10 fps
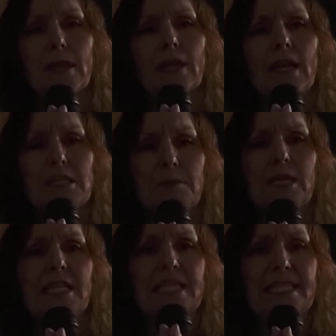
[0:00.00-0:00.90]
and I light some
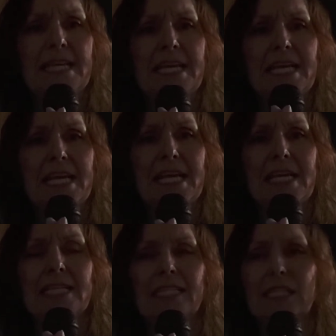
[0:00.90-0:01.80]

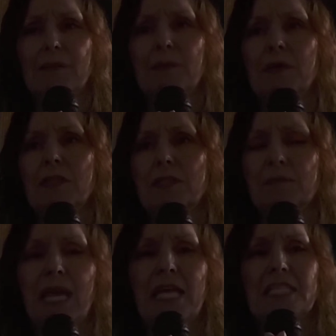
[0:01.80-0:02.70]
incense and I put on some
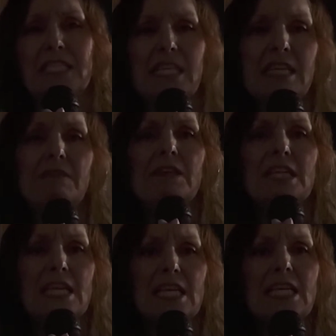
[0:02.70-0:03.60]
Cat
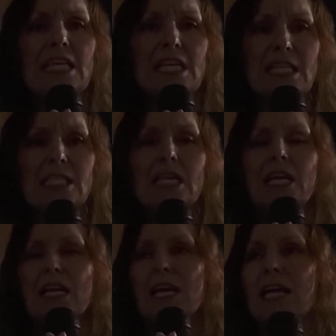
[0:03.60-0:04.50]
Stevens
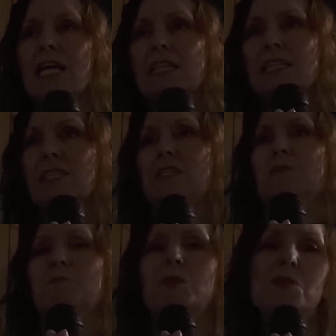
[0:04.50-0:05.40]
and I listen to
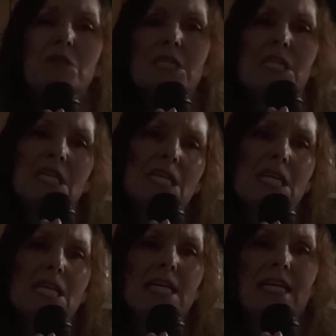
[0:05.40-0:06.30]
some
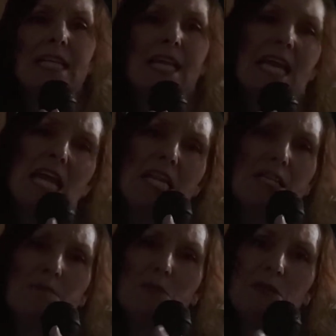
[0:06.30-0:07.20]
music, like
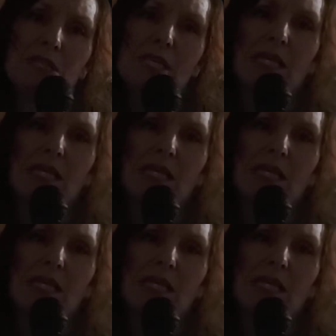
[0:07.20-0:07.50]
80s music,